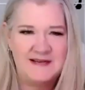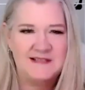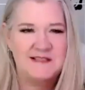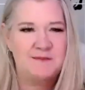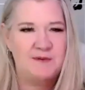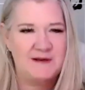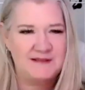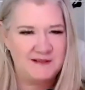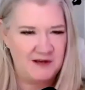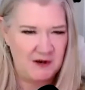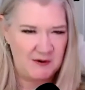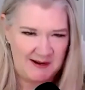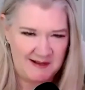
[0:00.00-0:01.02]
is the place to
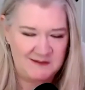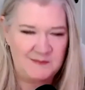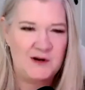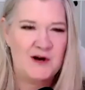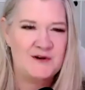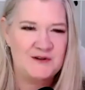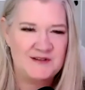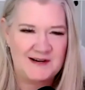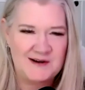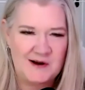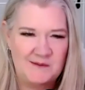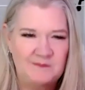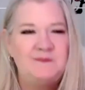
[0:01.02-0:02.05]
go,
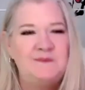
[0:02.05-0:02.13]
helenmcconnell.com.